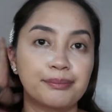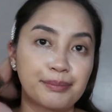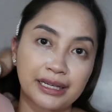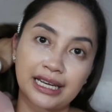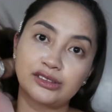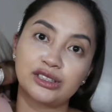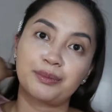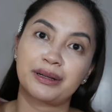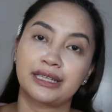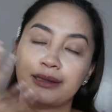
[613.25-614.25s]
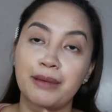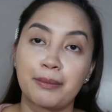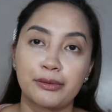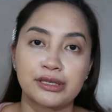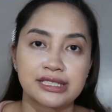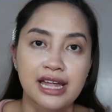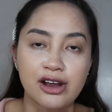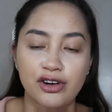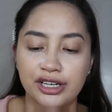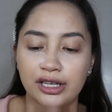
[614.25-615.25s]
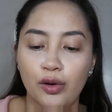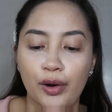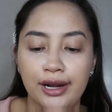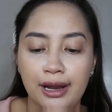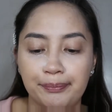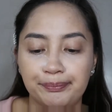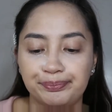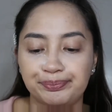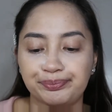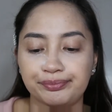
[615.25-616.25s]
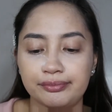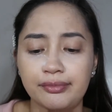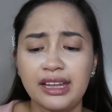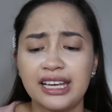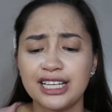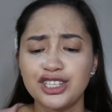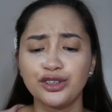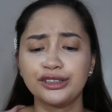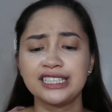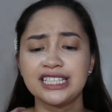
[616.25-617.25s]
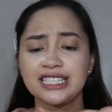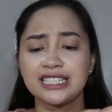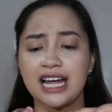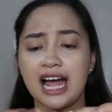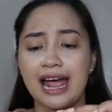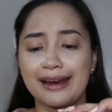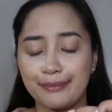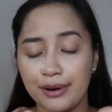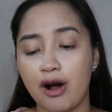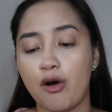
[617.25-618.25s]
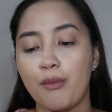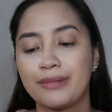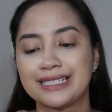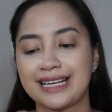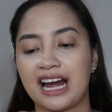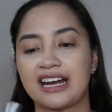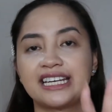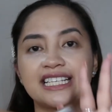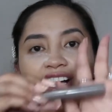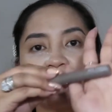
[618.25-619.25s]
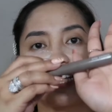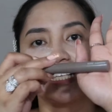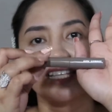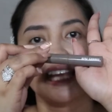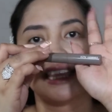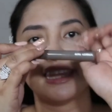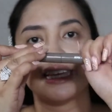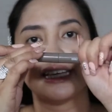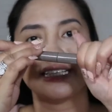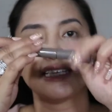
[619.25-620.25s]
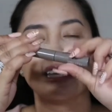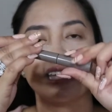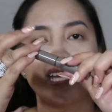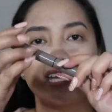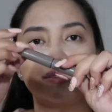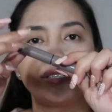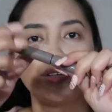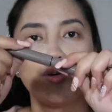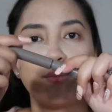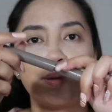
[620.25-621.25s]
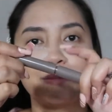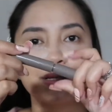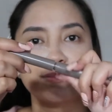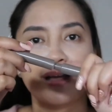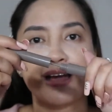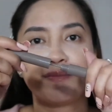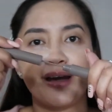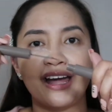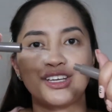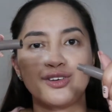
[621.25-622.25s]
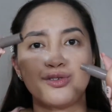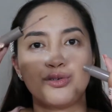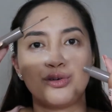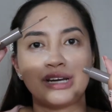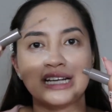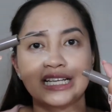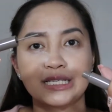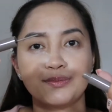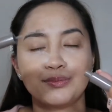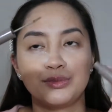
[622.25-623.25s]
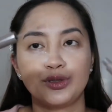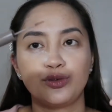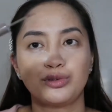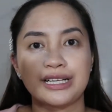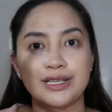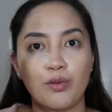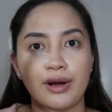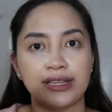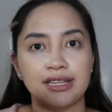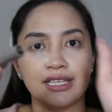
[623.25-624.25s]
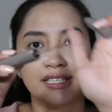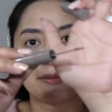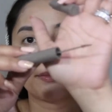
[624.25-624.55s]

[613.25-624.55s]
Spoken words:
Pag lalo na pag nagpapawis tayo or nag-oil up. Ayan, so this is the eyebrow mascara ni Sunny. It's like this. And when you open, mas mahaba yung nasa wand na